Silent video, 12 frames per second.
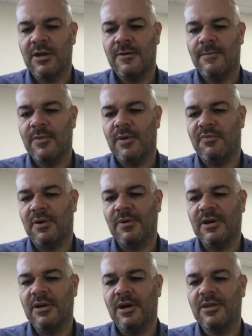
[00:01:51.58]
but
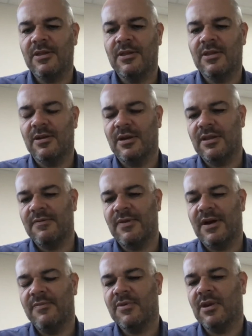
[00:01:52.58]
probably 90 to
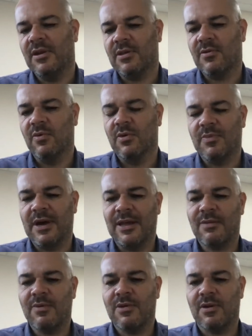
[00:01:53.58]
95% is caused by
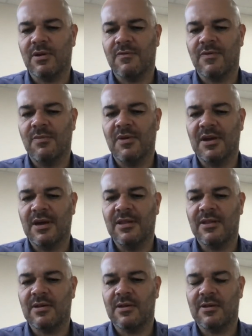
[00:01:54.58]
Aspergillus
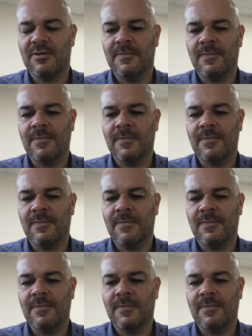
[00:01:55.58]
fumigatus.